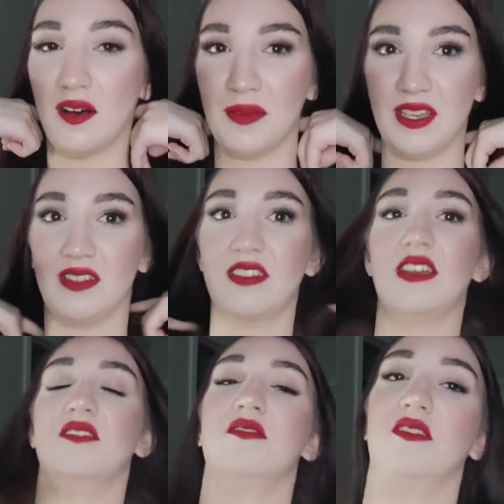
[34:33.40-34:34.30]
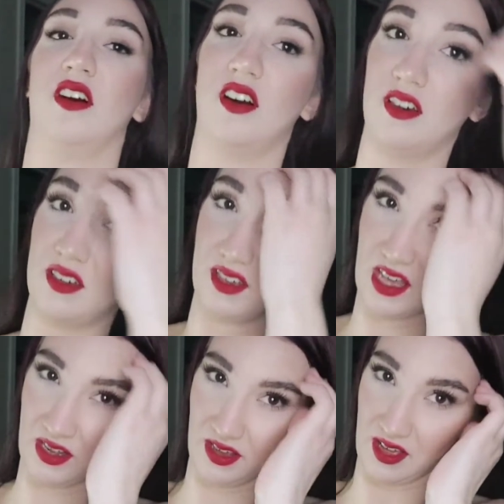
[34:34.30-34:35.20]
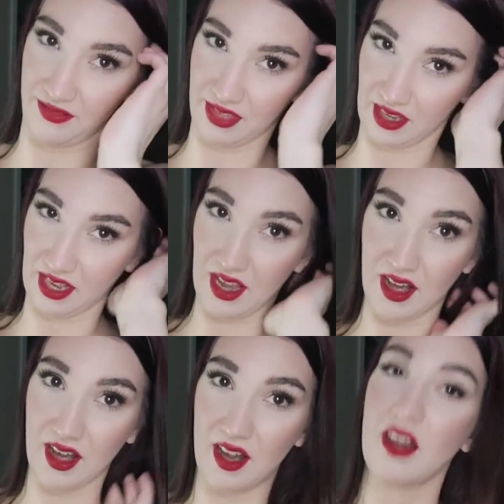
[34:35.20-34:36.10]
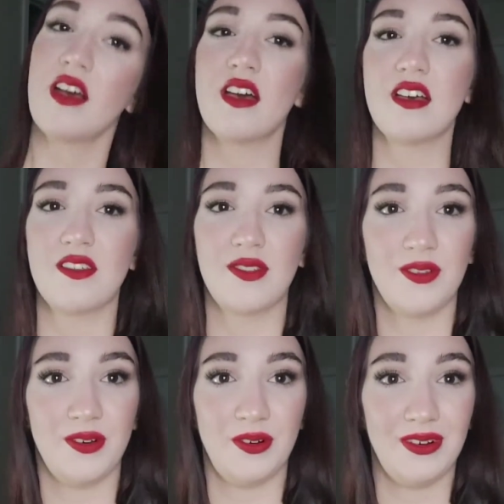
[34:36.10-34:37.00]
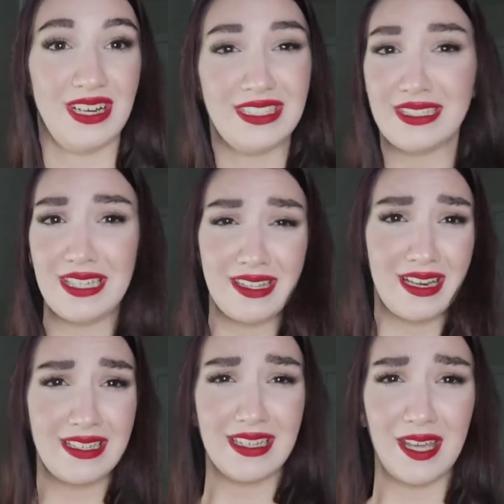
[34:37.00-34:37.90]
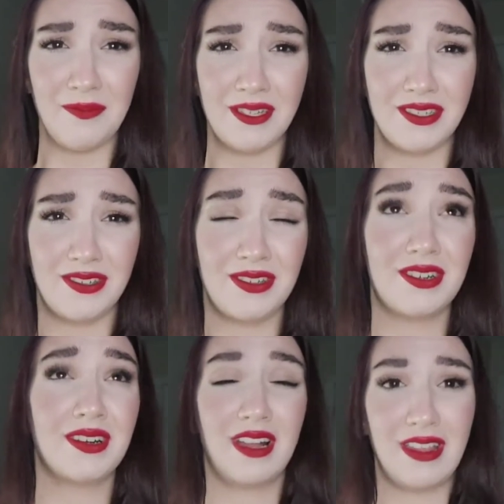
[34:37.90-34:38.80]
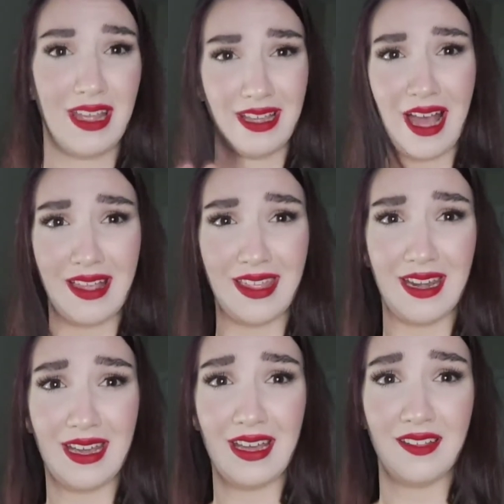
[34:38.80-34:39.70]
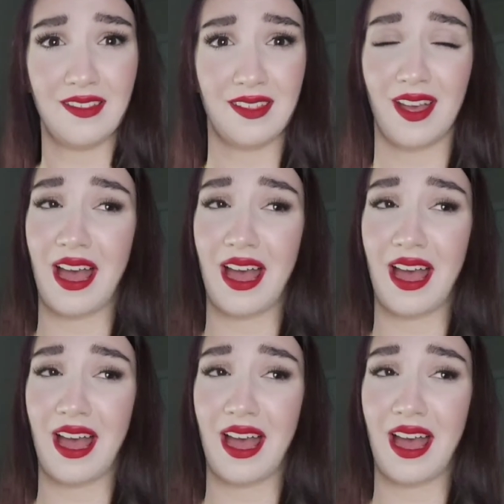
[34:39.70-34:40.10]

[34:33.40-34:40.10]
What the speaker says: It does take too long. I do have thick hair, so I just decided to keep it short, like as it is.